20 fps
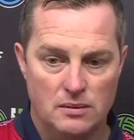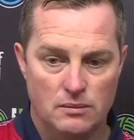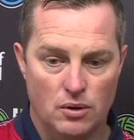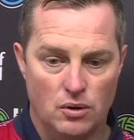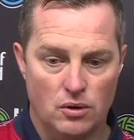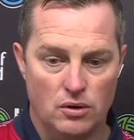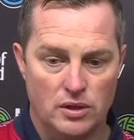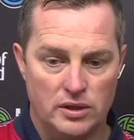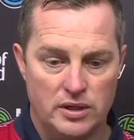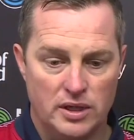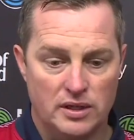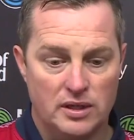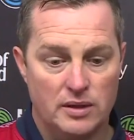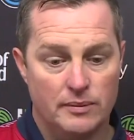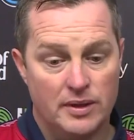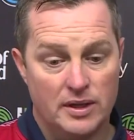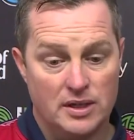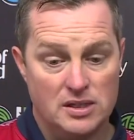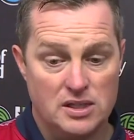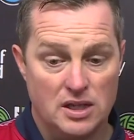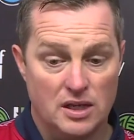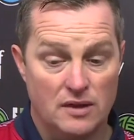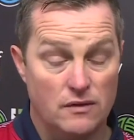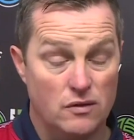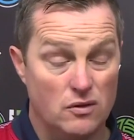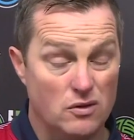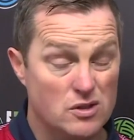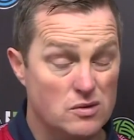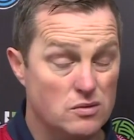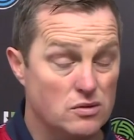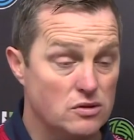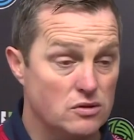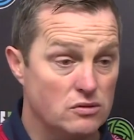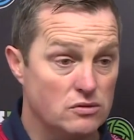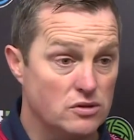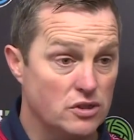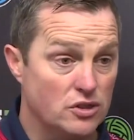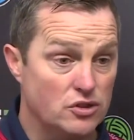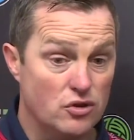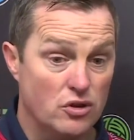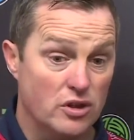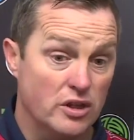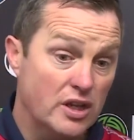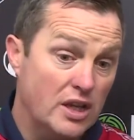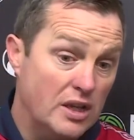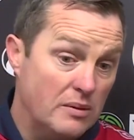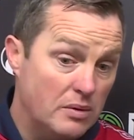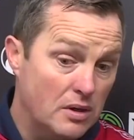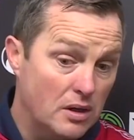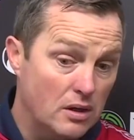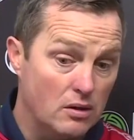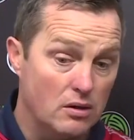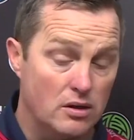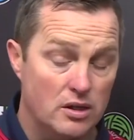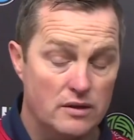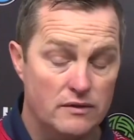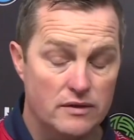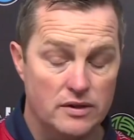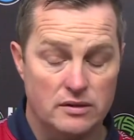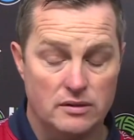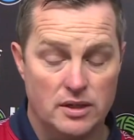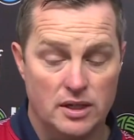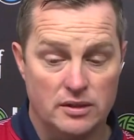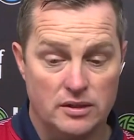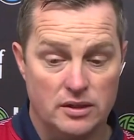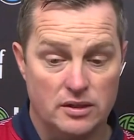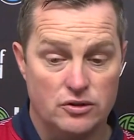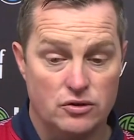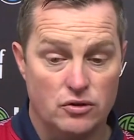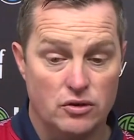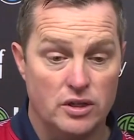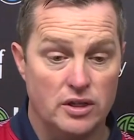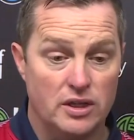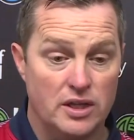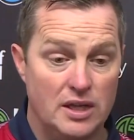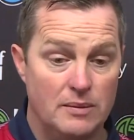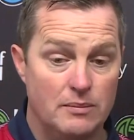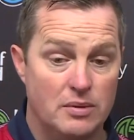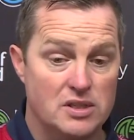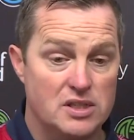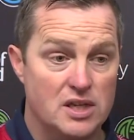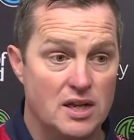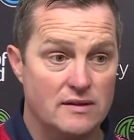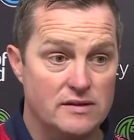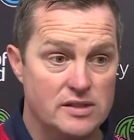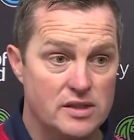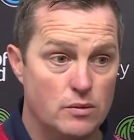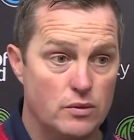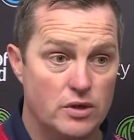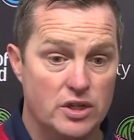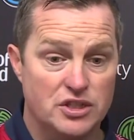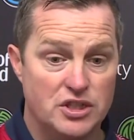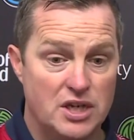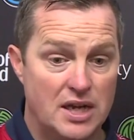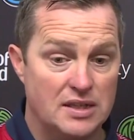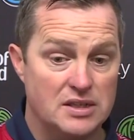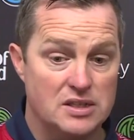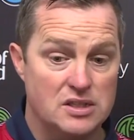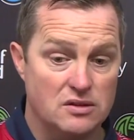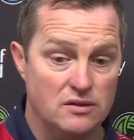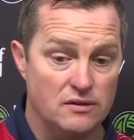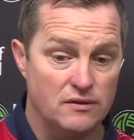But I think the biggest thing for us was just to try and keep it alive and to try and keep ourselves in with a chance